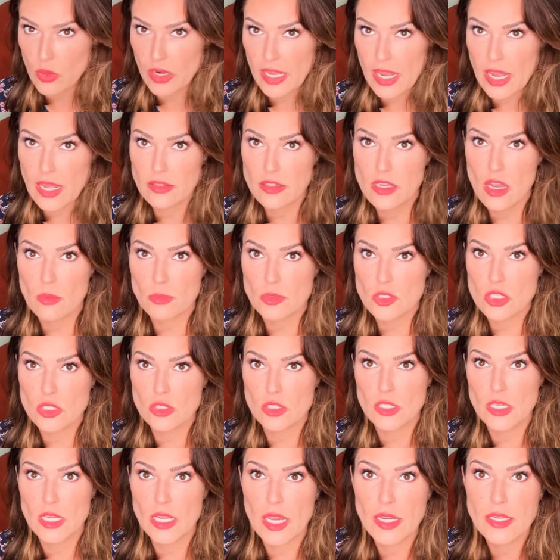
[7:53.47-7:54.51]
when I had the
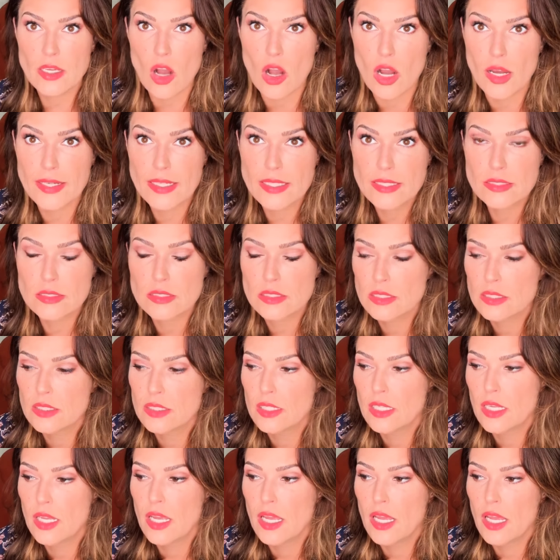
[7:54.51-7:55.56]
opportunity, I got it,
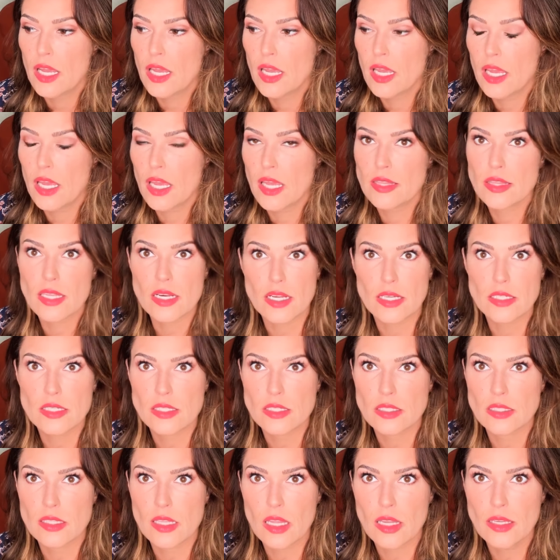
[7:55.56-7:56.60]
and then I
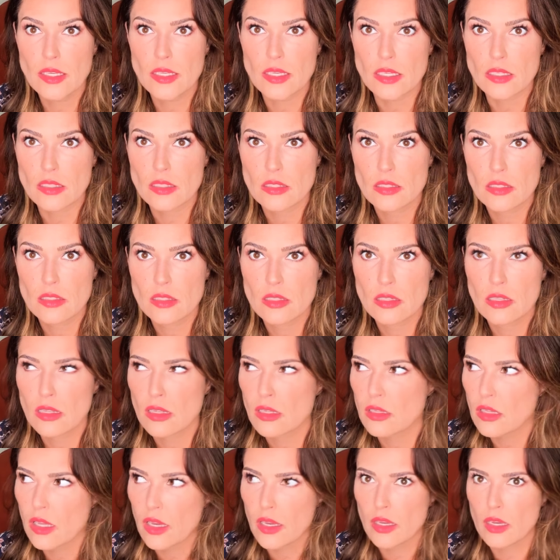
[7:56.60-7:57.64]
didn't like it.
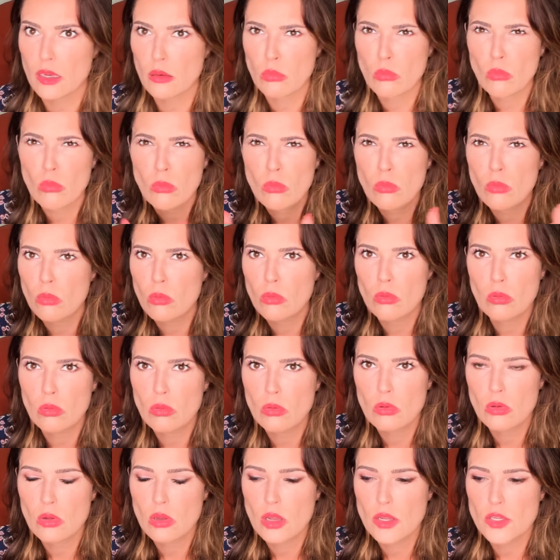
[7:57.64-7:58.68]
Like,
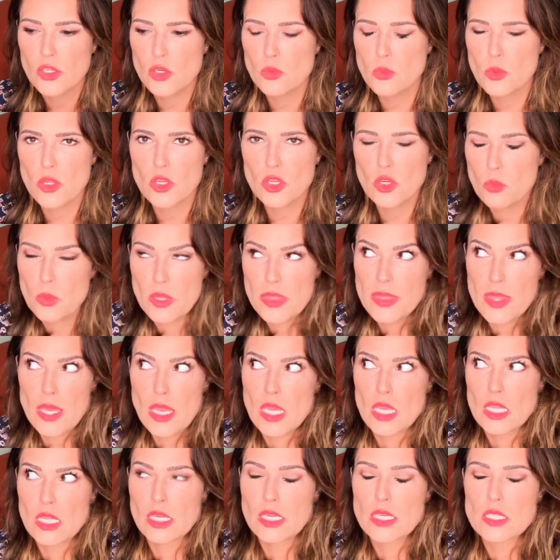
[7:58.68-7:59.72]
you would
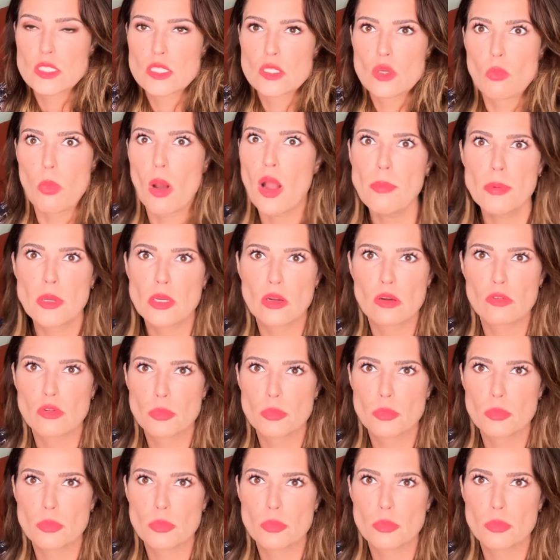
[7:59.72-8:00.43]
think, like, it's so popular,